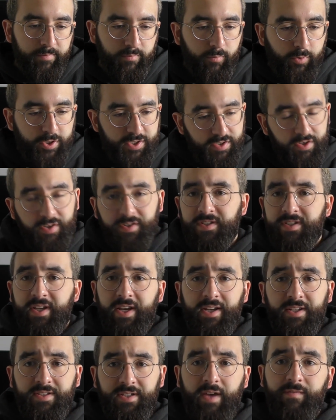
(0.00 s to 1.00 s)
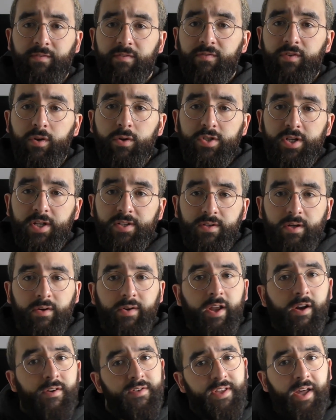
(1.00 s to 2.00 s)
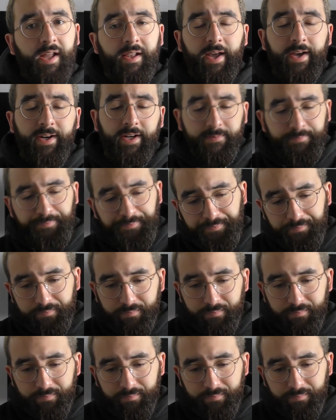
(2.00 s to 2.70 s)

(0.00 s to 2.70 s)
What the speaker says: which is not to say it doesn't have a future, so I'll get onto that later.